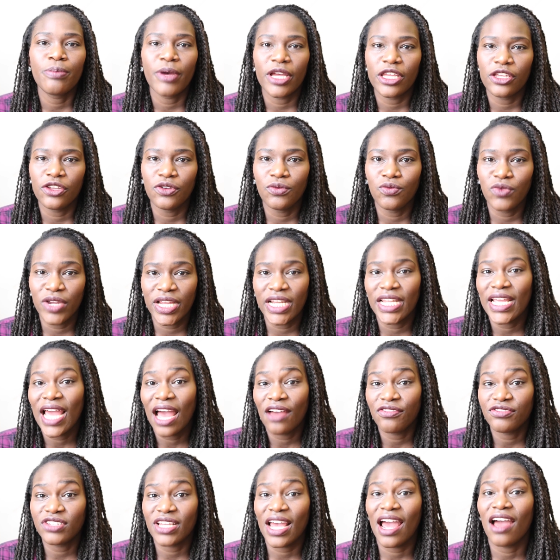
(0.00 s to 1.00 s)
but you really
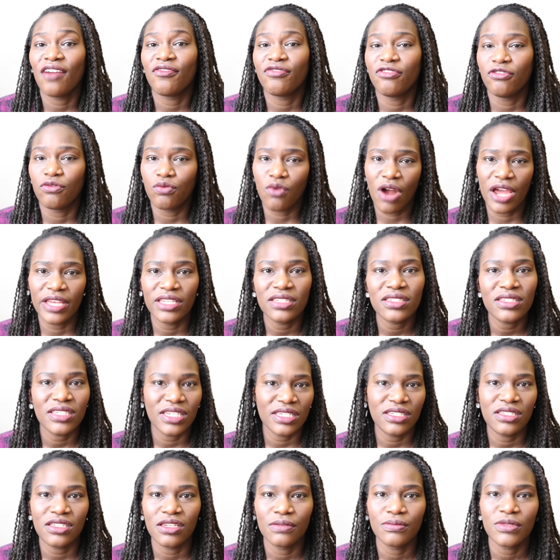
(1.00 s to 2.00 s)
have to have the right
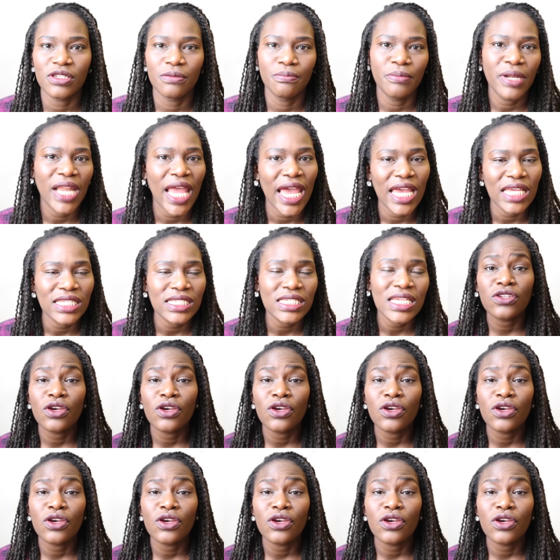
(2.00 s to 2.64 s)
systems in place.